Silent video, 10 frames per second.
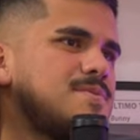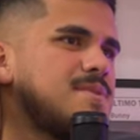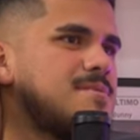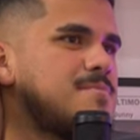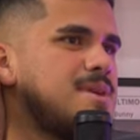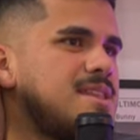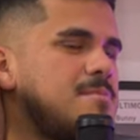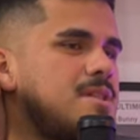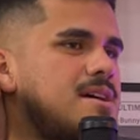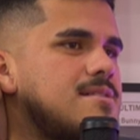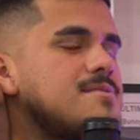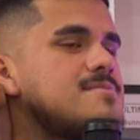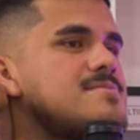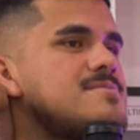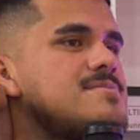the fuck? Benny
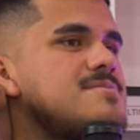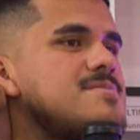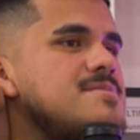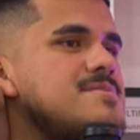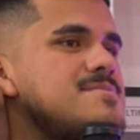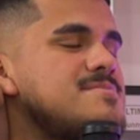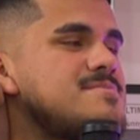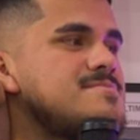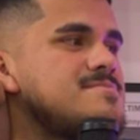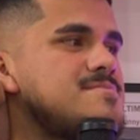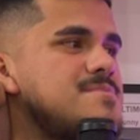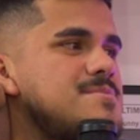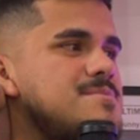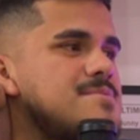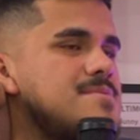Blanco, you know?
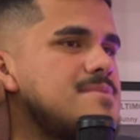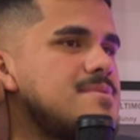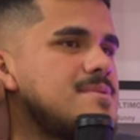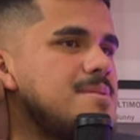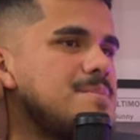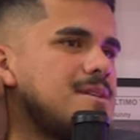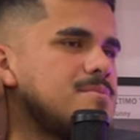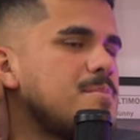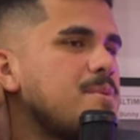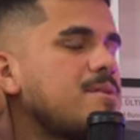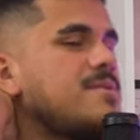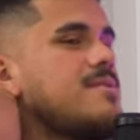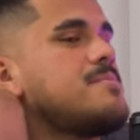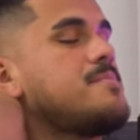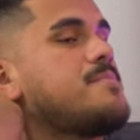I don't compare to
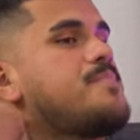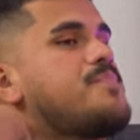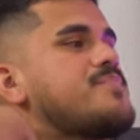him. You're a